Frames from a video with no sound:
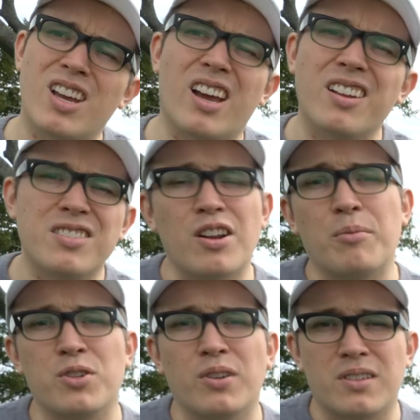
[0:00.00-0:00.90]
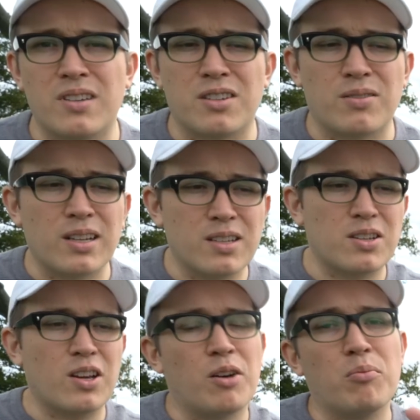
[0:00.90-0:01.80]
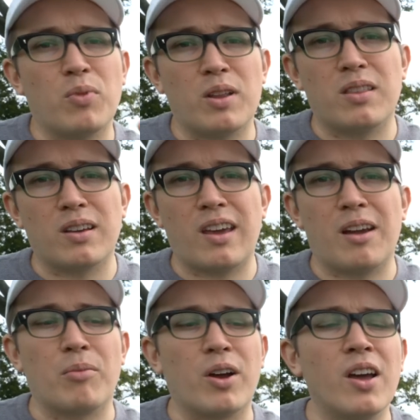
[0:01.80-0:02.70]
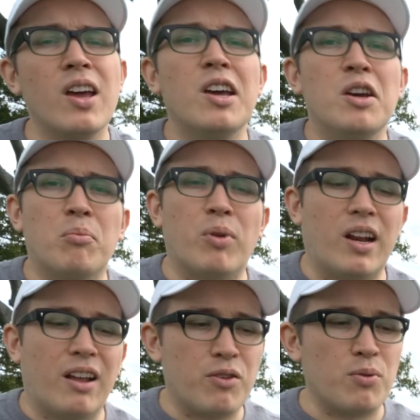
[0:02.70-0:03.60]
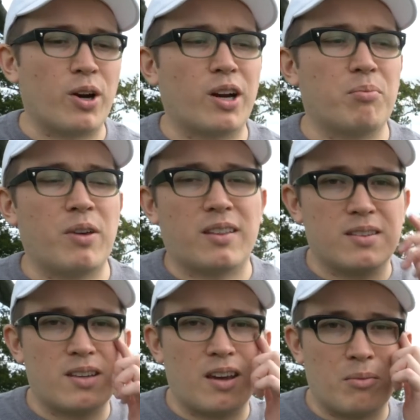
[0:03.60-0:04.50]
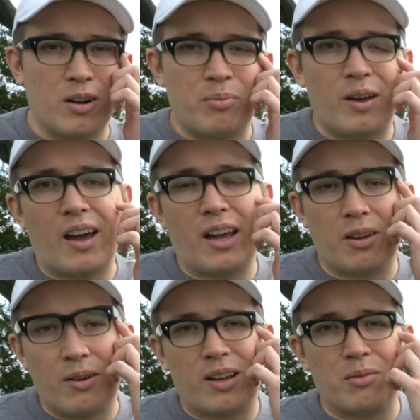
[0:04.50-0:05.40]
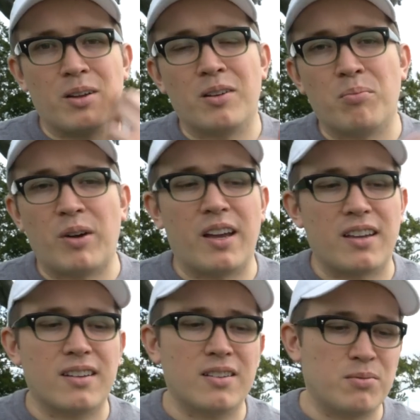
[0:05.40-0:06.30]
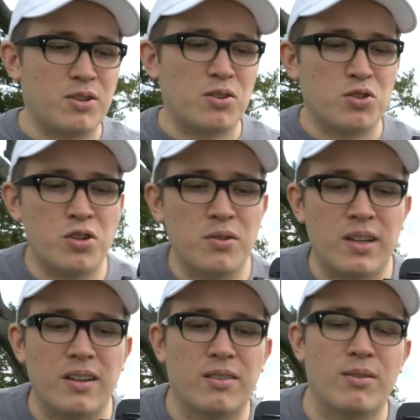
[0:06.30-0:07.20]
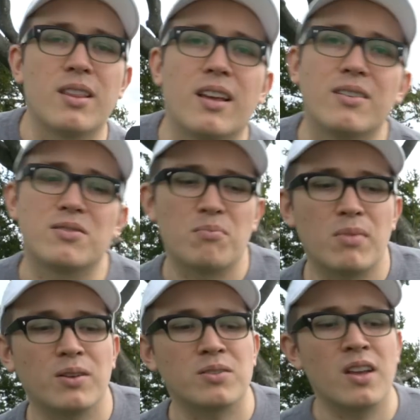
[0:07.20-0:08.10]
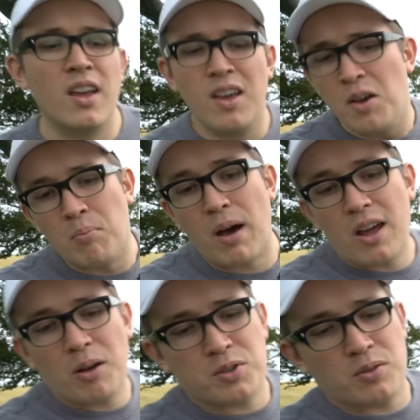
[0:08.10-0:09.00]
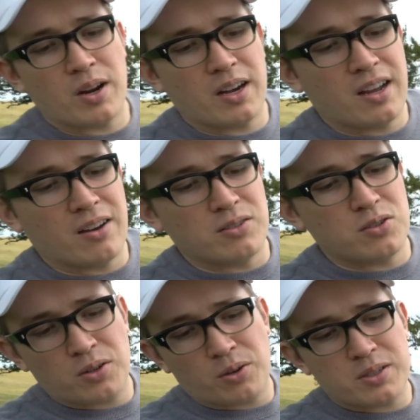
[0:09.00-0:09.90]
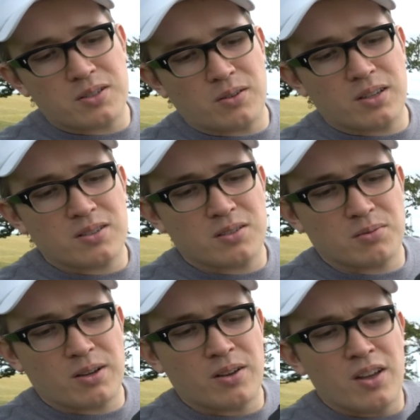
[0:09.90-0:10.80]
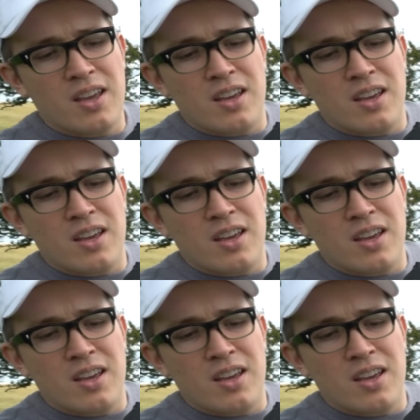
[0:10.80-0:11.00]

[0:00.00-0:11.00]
Yeah, it's an optional accessory. It doesn't come with the camera, but if you are going to pick this camera up, I highly recommend buying it, because when you're shooting at 3000 mils, my option right now is you can always do this as well.